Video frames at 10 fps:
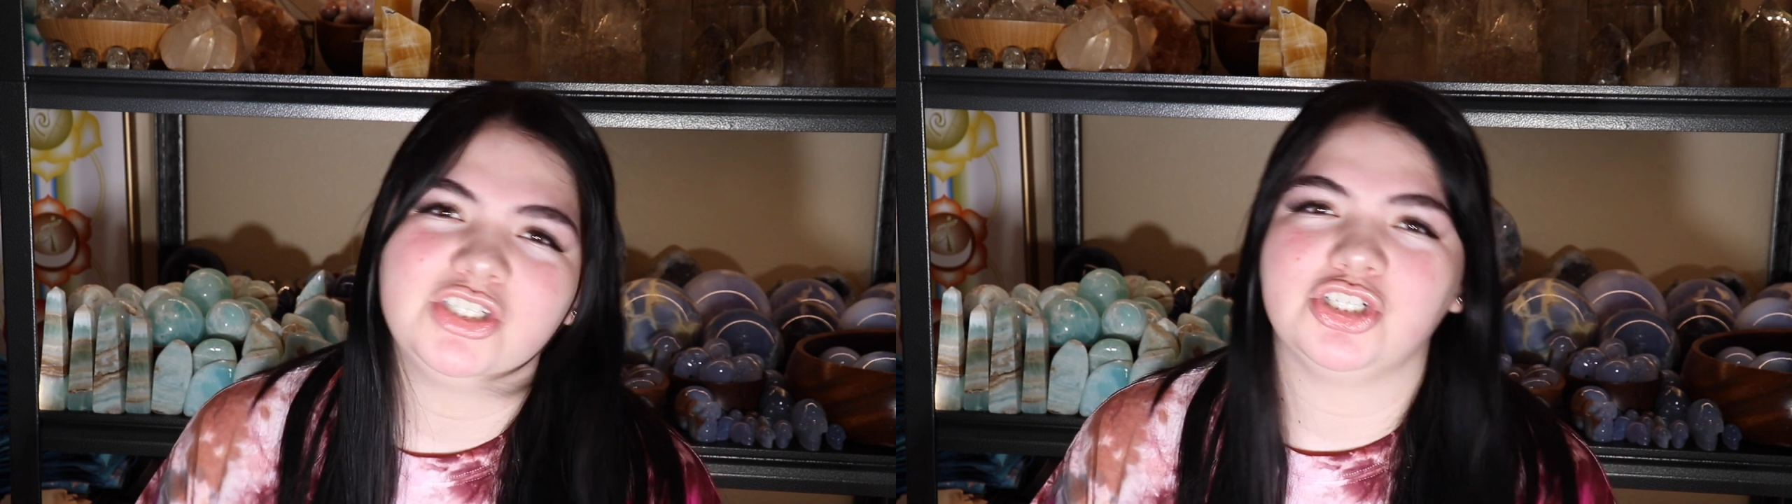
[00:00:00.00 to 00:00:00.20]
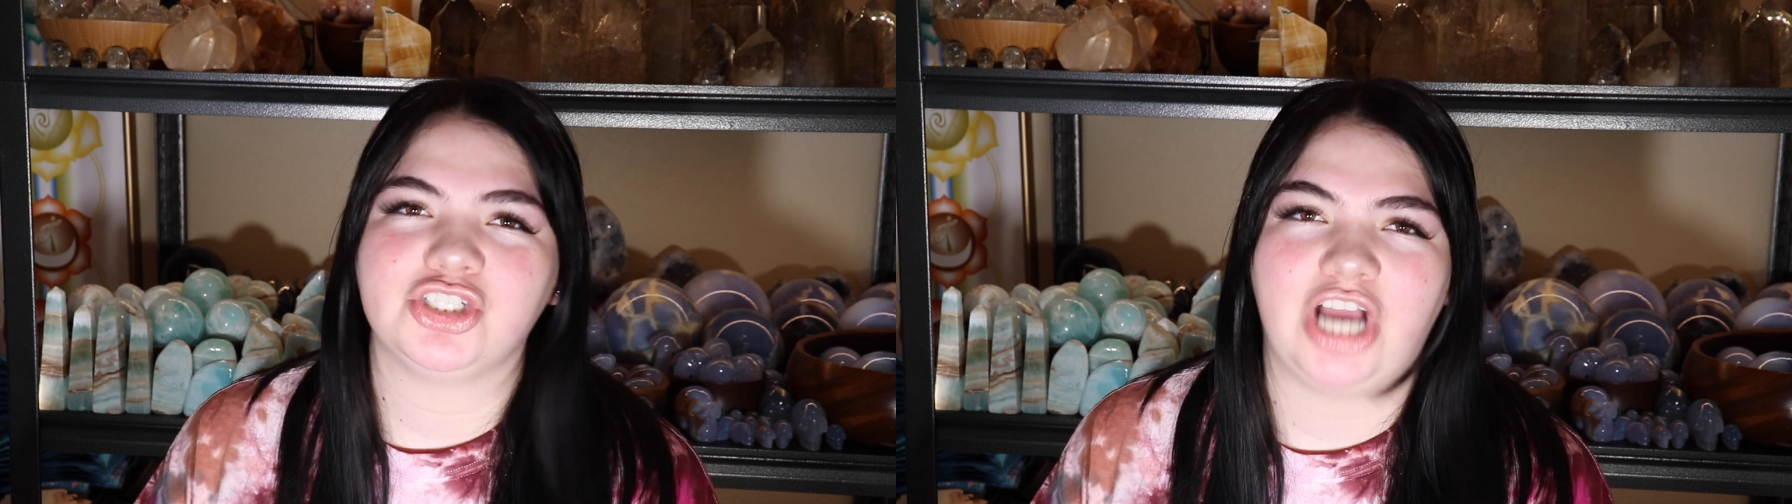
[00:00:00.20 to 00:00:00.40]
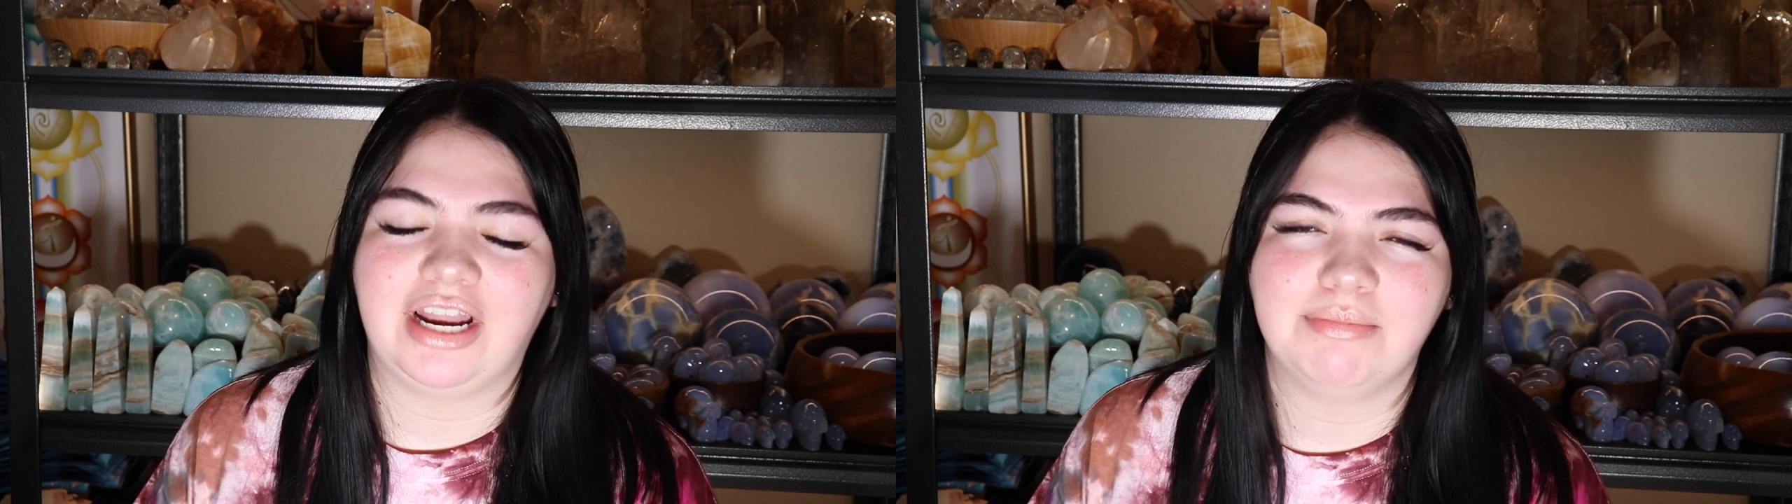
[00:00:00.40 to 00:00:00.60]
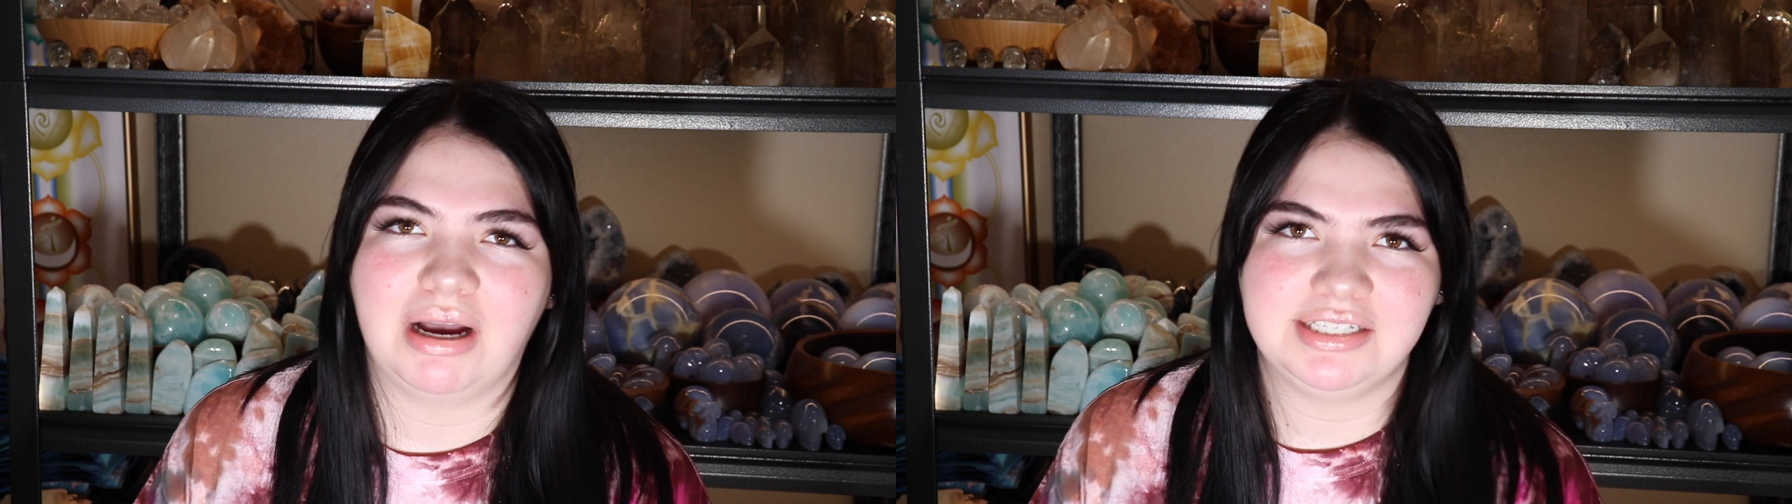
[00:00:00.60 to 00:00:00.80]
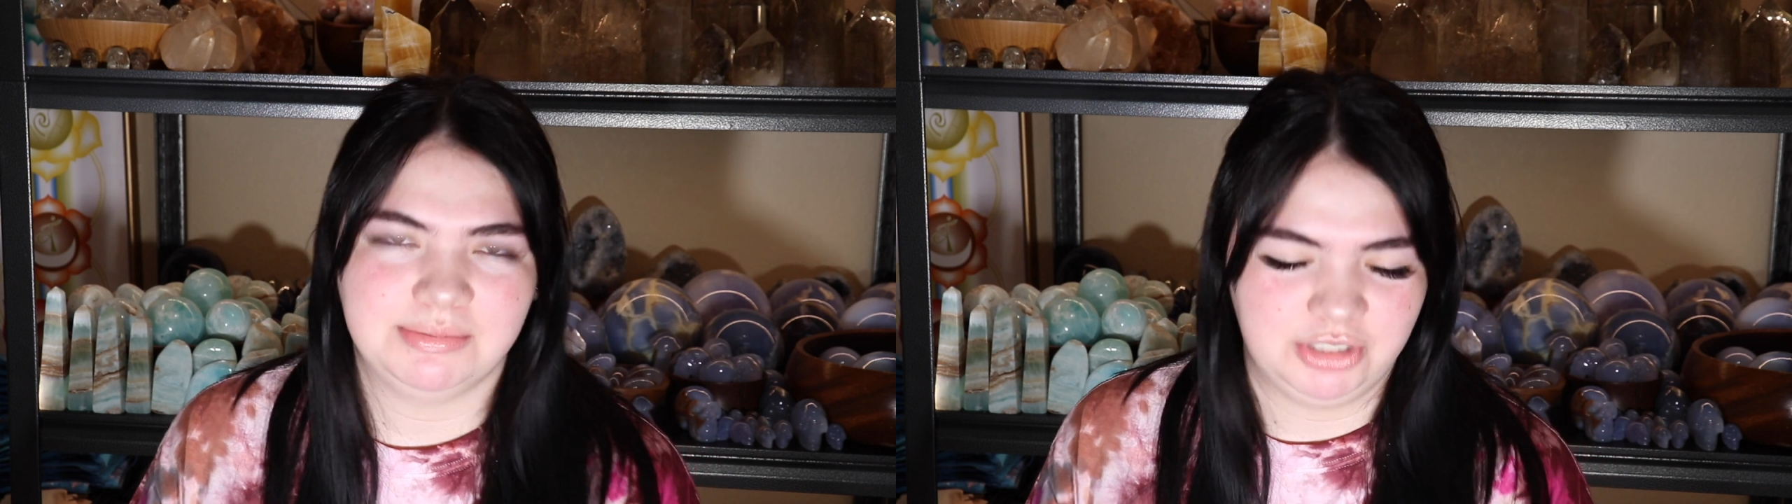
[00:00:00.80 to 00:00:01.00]
just trying to
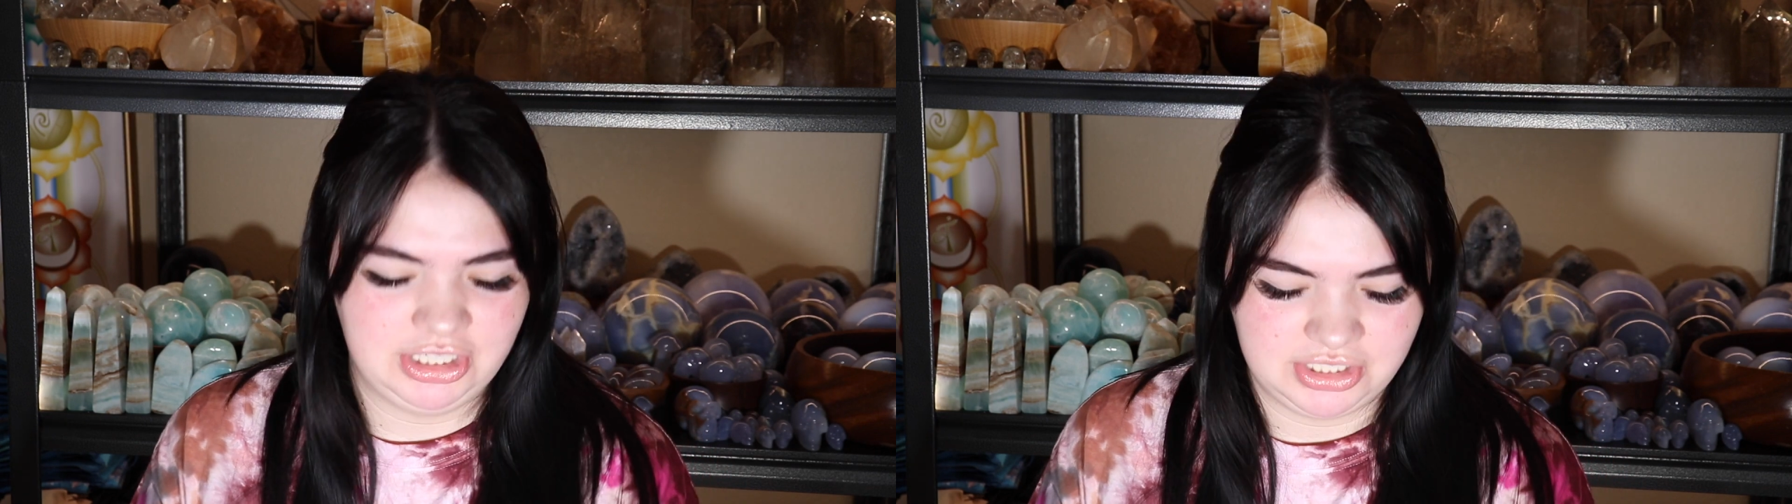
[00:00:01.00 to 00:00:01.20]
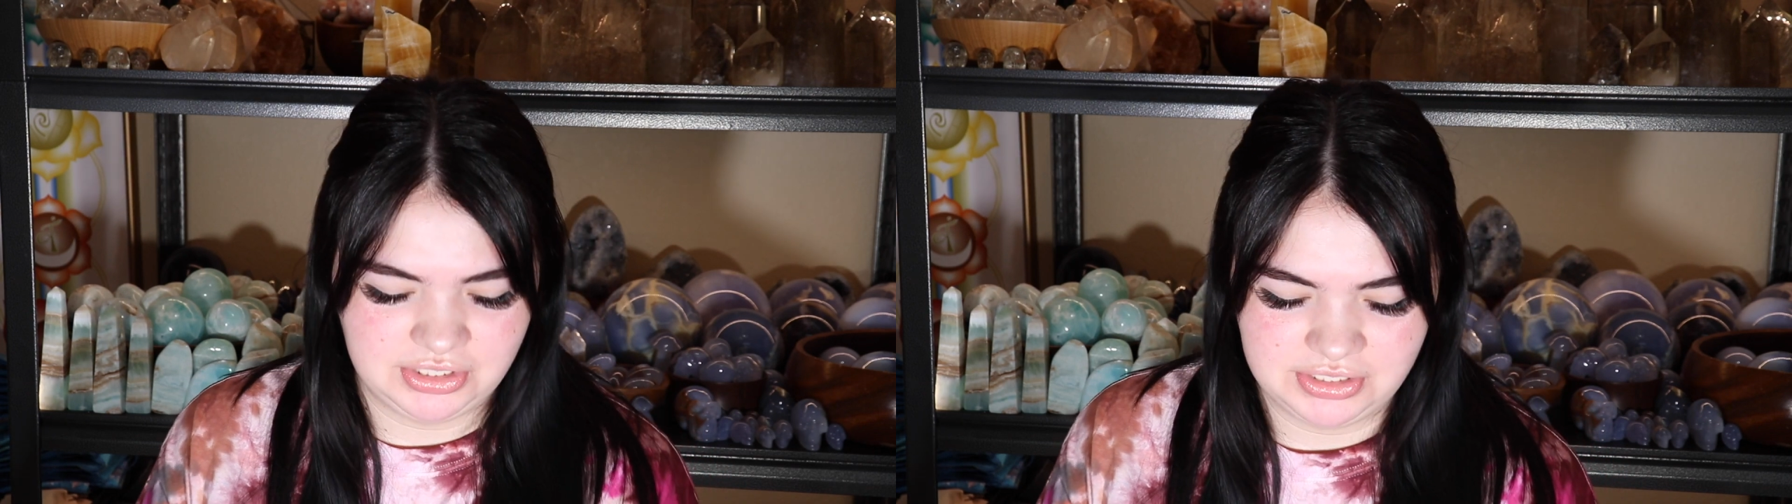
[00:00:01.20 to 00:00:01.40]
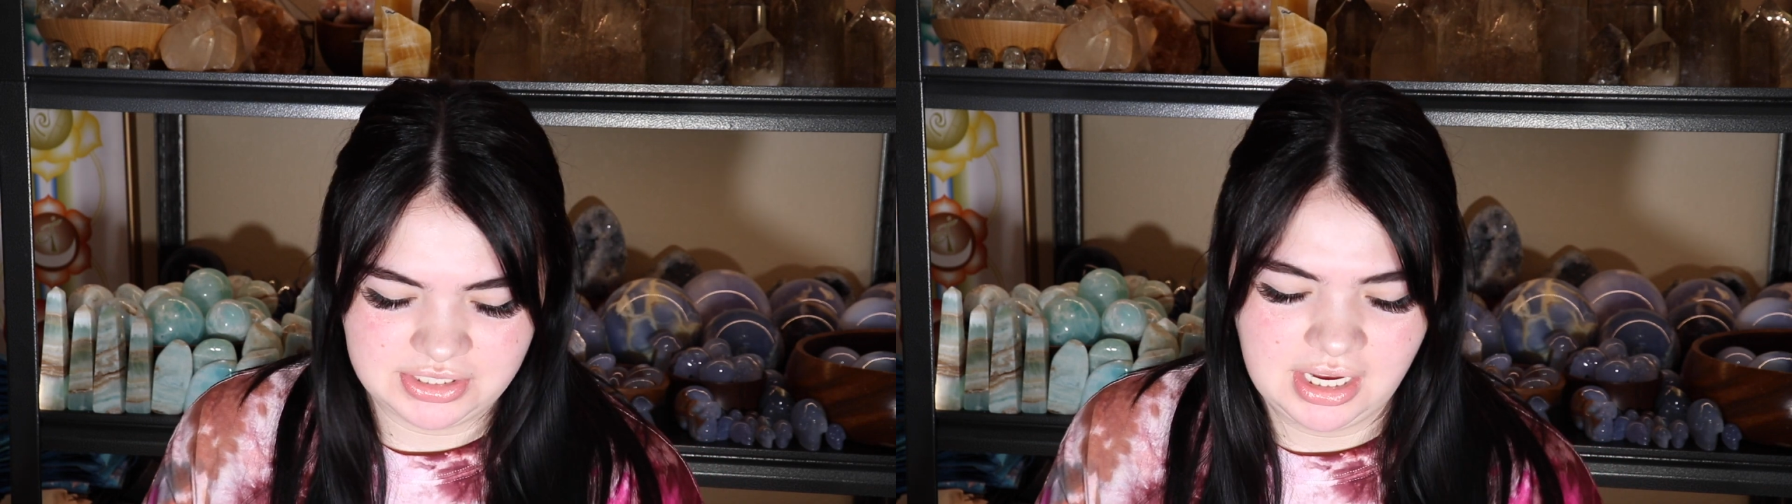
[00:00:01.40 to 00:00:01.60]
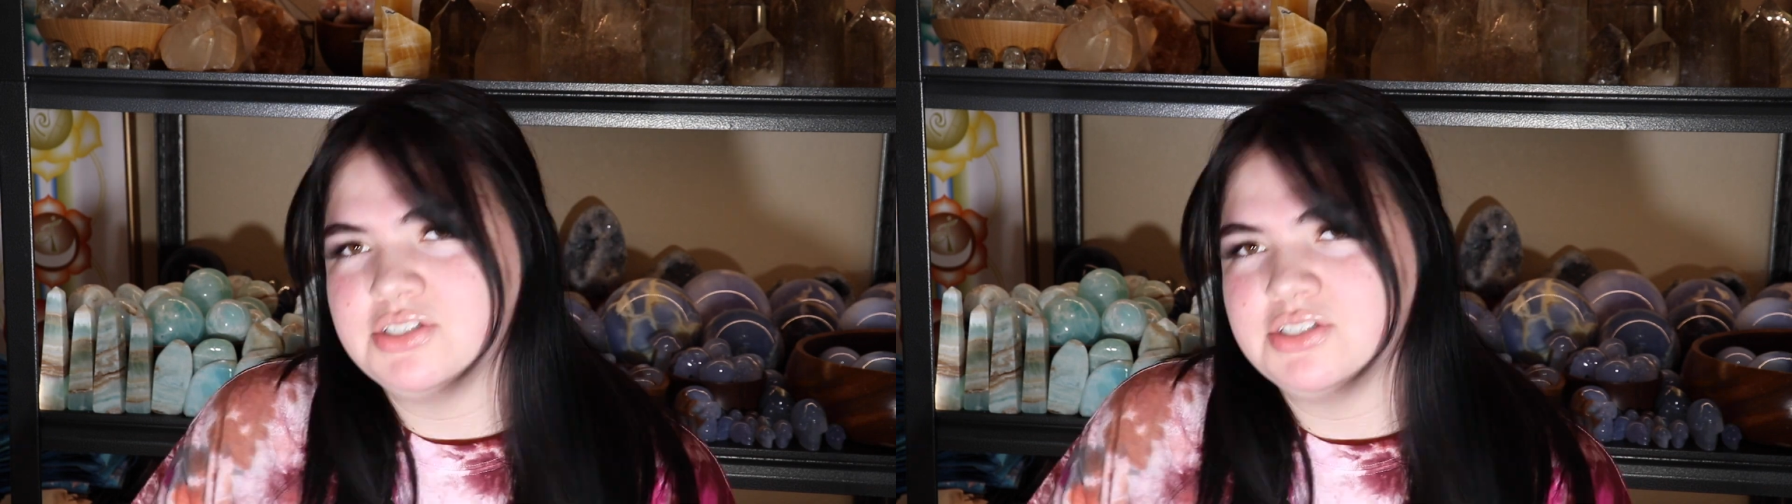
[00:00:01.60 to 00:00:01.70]
buy some crystals.